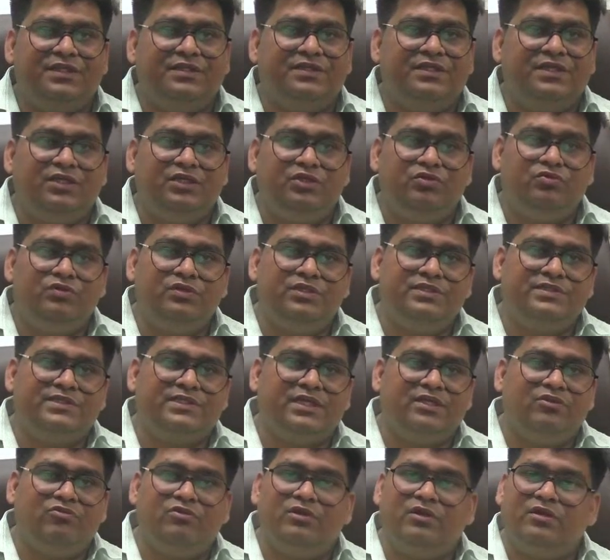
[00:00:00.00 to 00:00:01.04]
in the
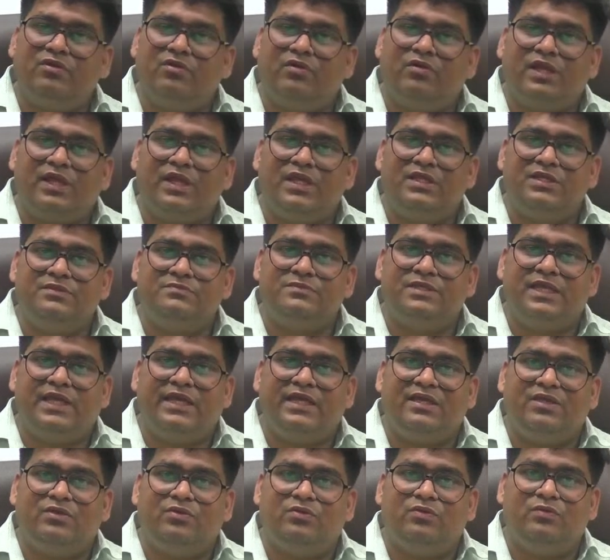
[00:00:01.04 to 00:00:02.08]
unicellular organism,
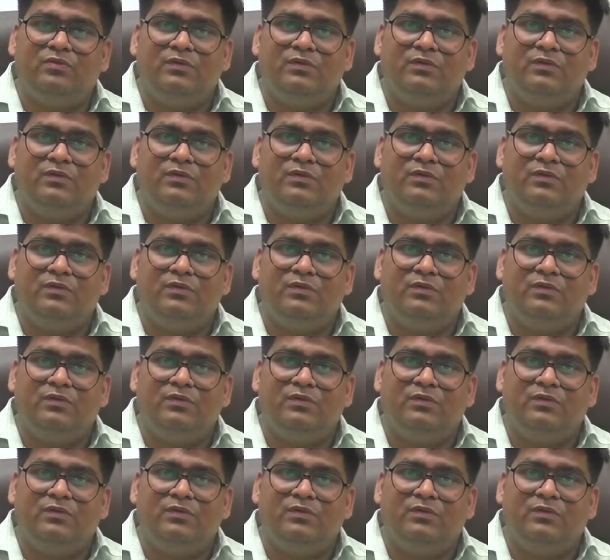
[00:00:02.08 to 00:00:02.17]
like